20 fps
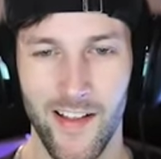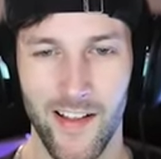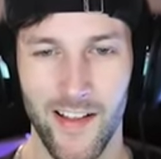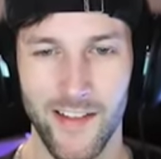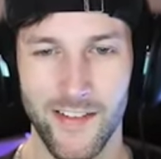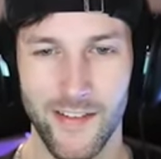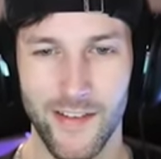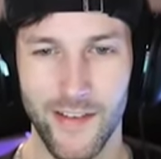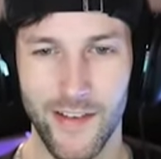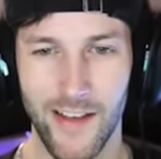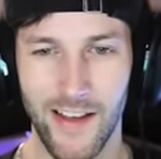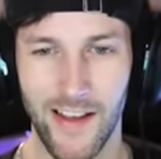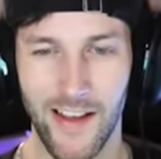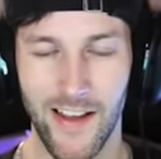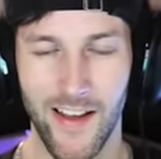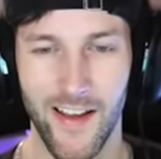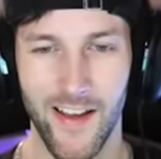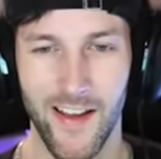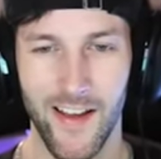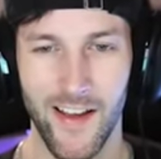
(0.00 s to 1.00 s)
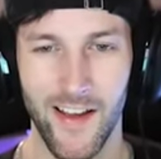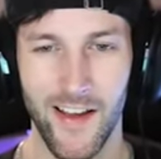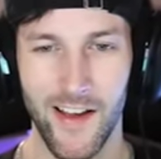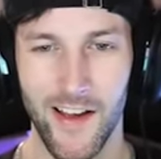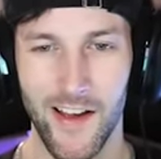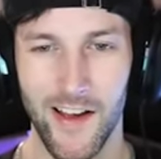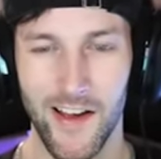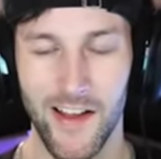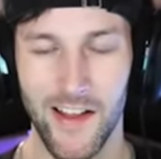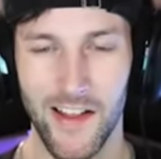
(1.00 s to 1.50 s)
Let's see.
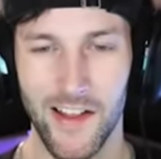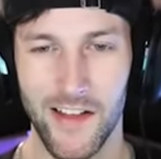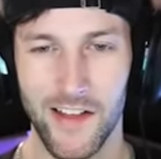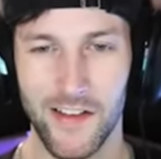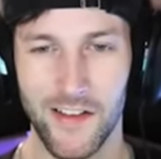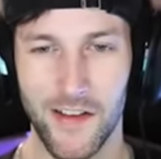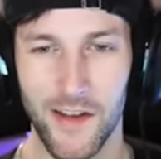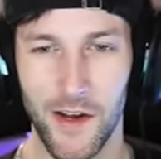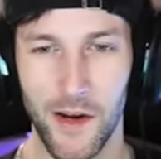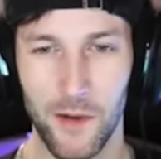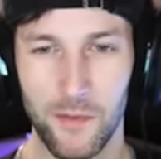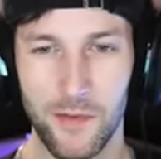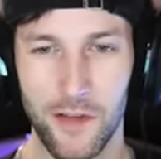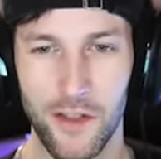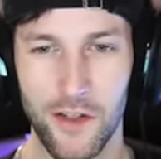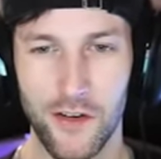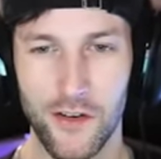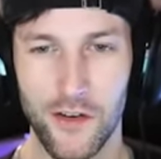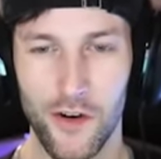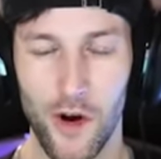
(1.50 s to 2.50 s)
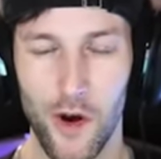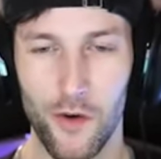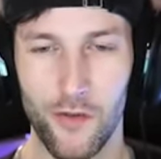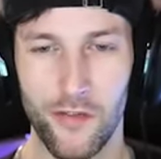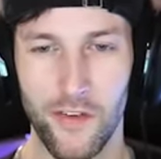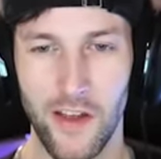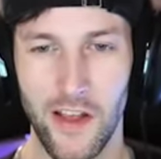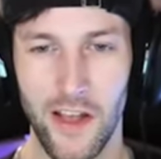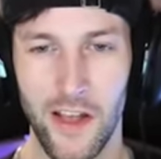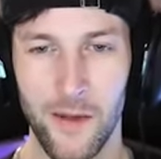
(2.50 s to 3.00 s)
Let's get up to the
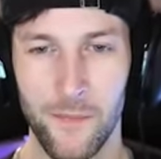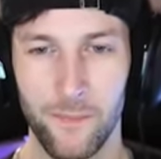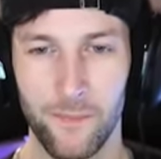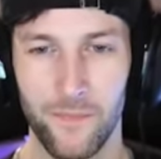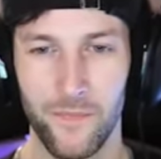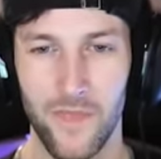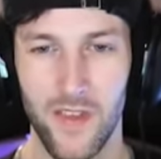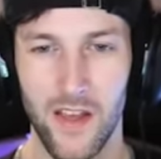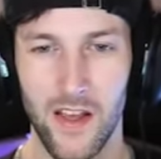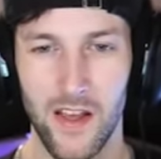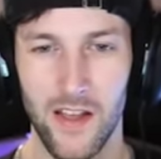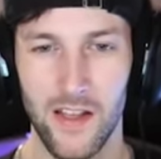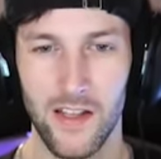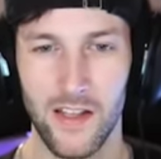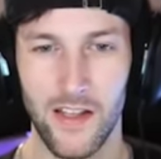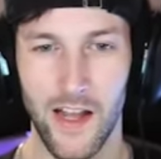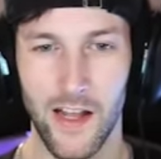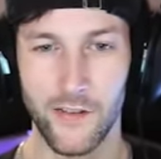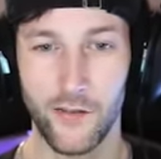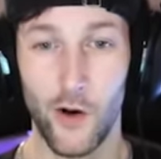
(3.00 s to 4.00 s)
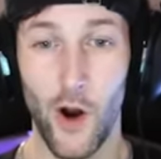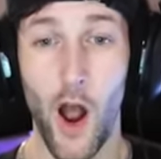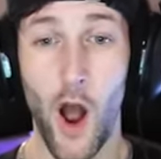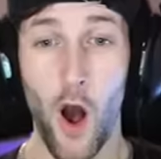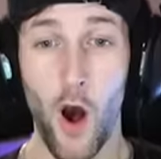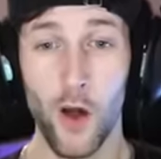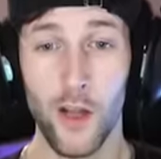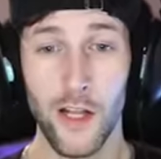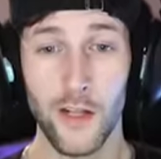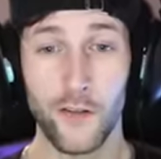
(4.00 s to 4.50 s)
trophy. Let's go.
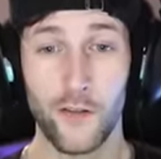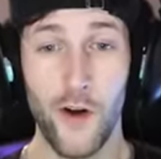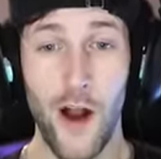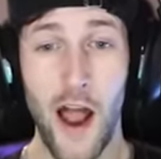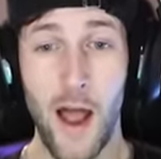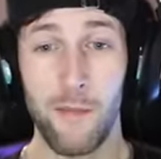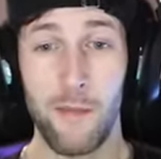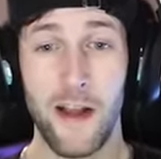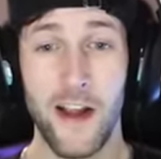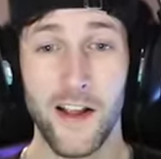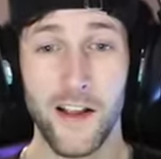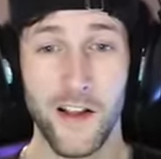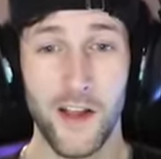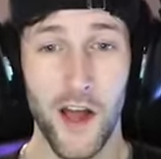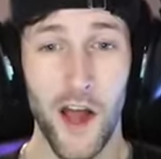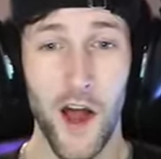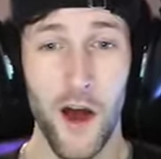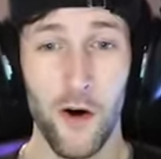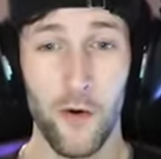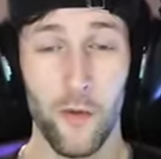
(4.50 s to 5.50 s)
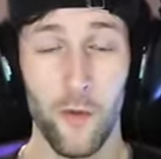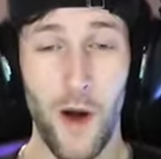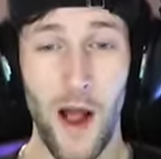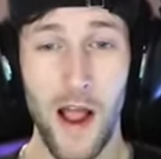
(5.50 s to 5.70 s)
Oh, let's grab it and go!